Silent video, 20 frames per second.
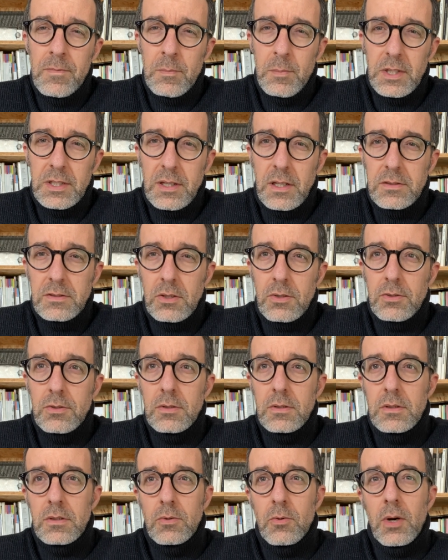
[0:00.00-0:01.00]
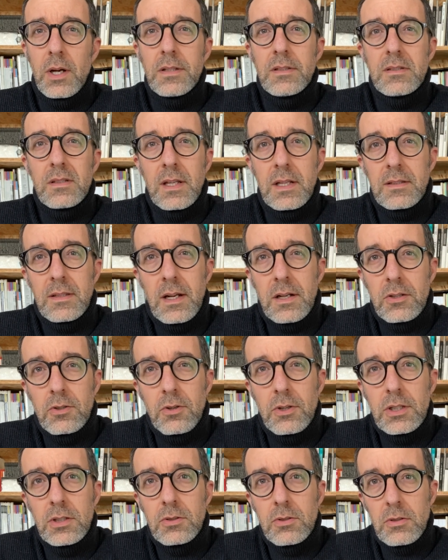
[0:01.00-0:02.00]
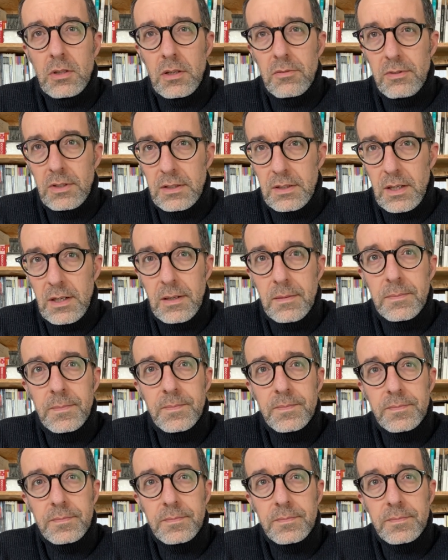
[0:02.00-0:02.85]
but also the ones that are going to live in there.